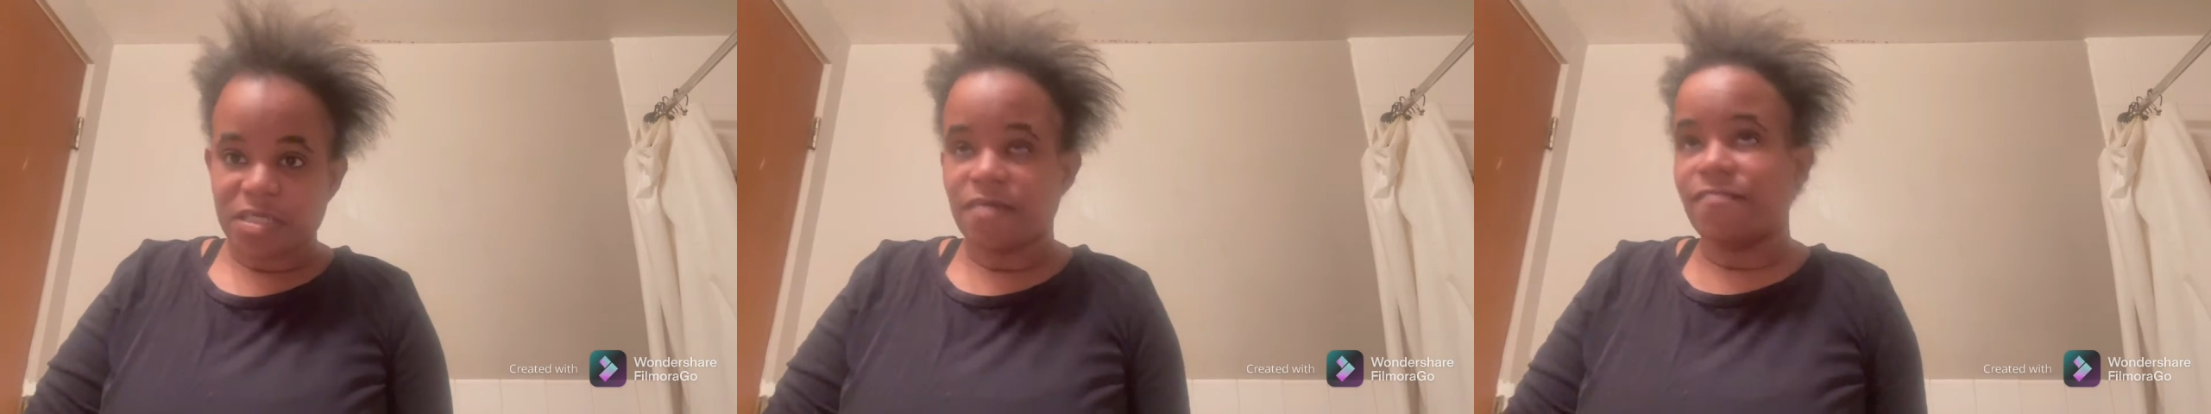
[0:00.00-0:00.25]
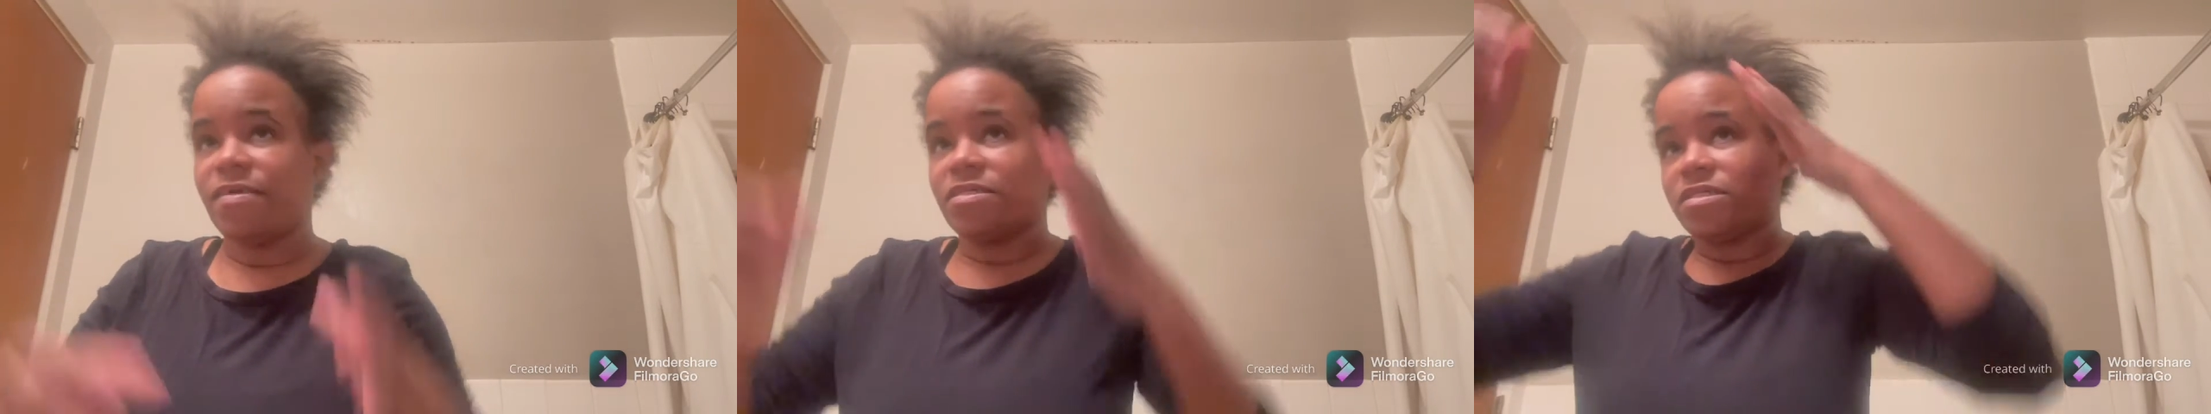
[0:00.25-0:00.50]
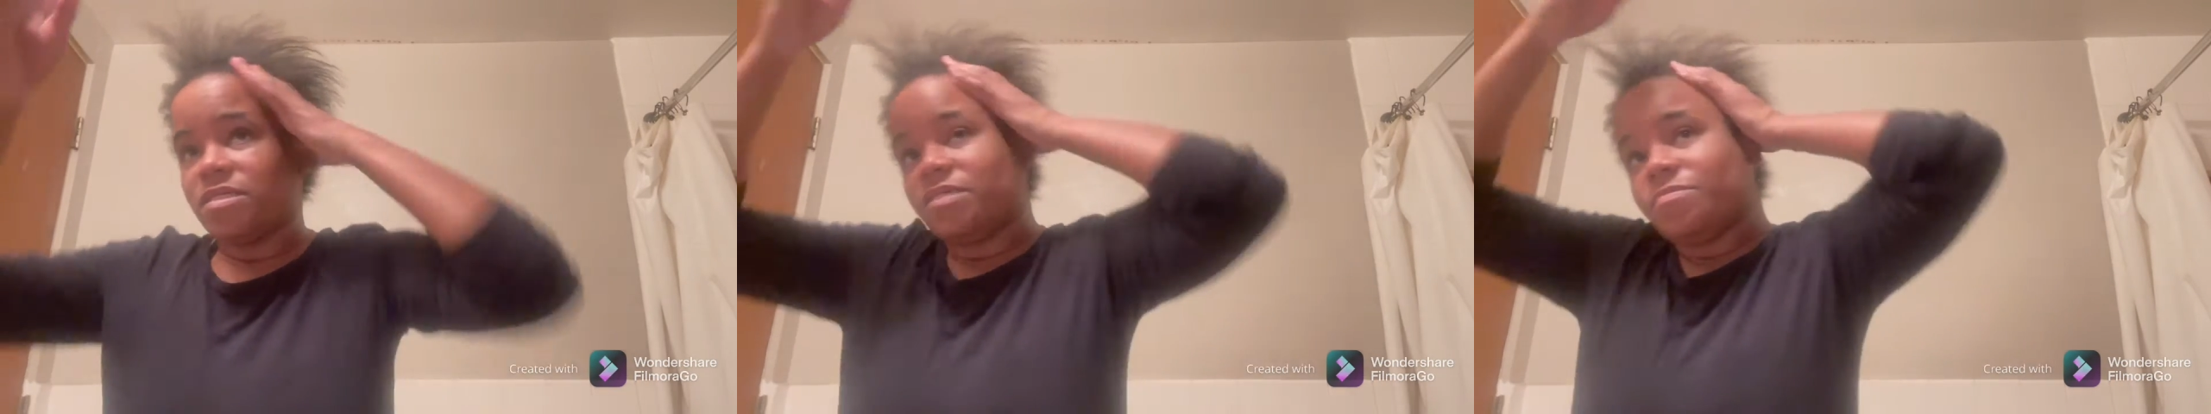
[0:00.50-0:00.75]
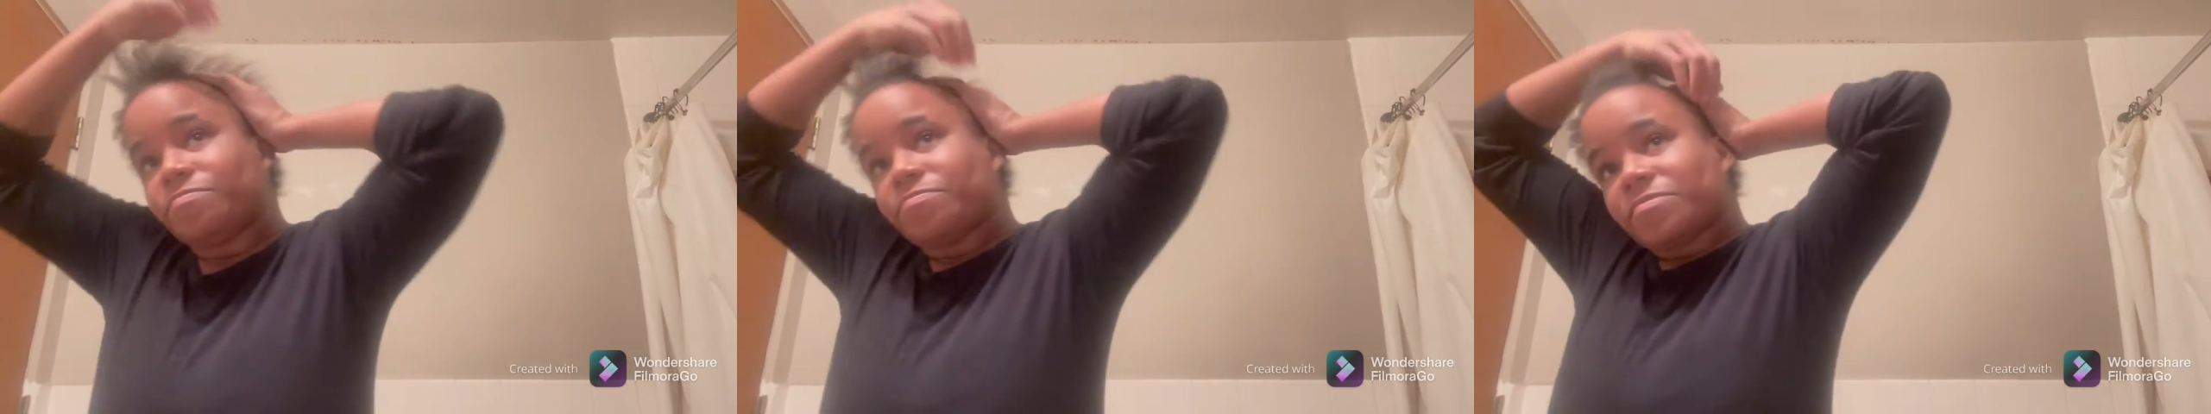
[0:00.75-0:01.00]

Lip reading: eventually,